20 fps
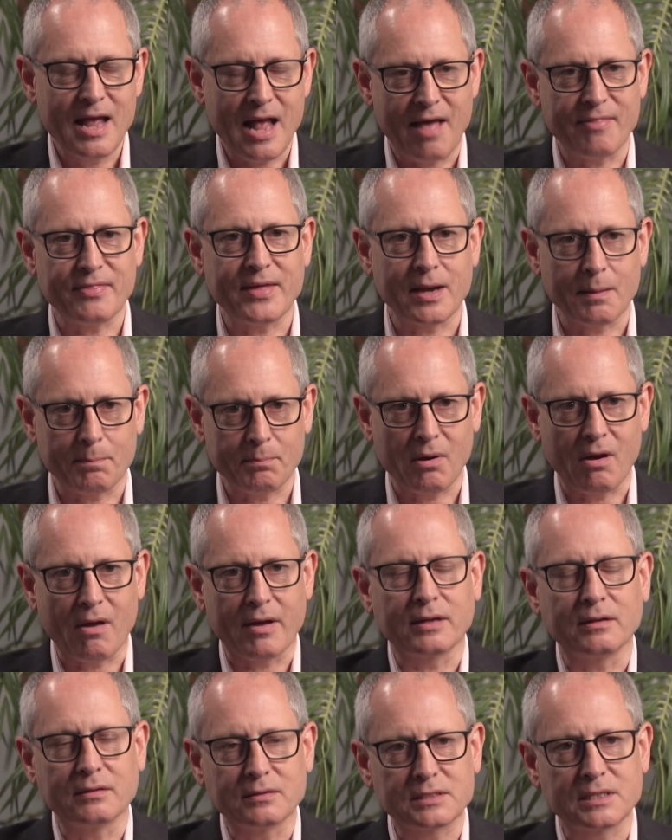and then
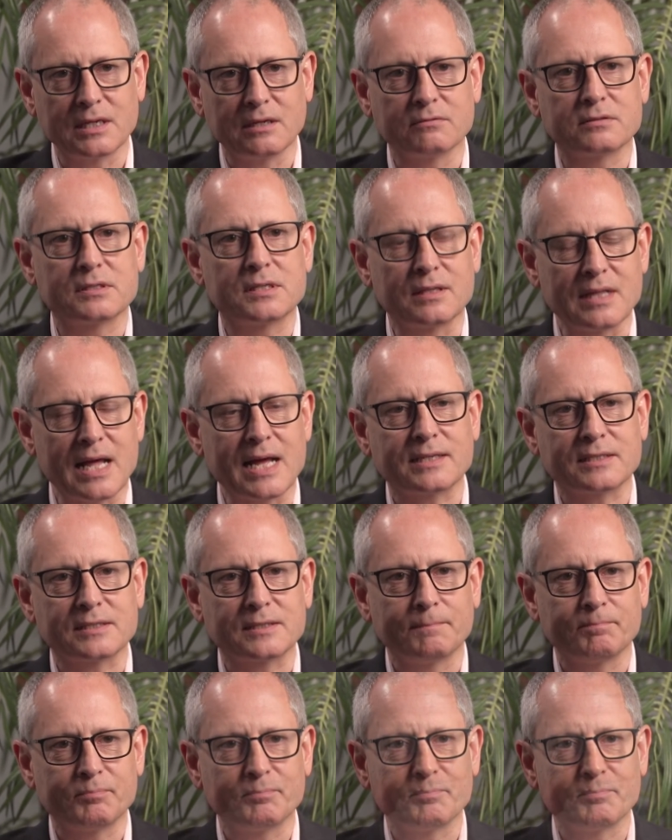applying ourselves to that.